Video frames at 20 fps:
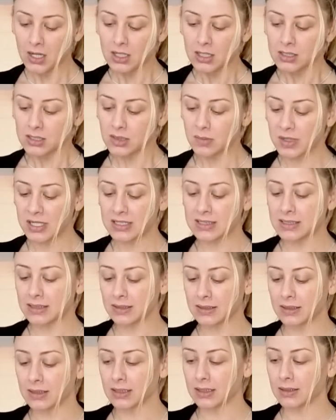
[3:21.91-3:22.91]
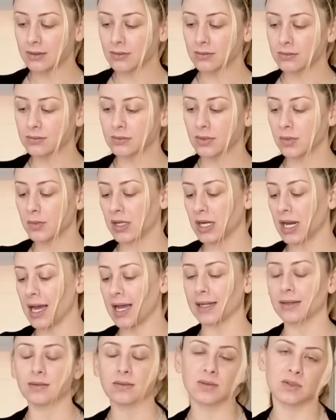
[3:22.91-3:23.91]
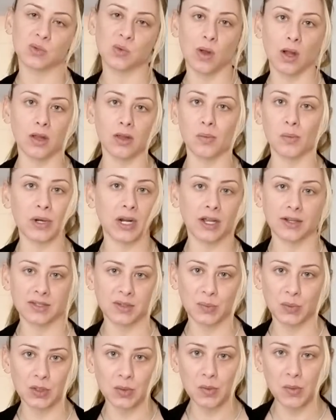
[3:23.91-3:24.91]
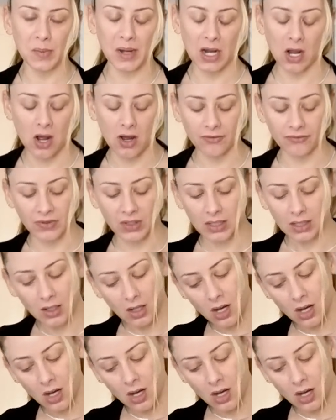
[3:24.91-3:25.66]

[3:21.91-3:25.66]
So basically, I mean, I swallow them, but I also put them in my coffee,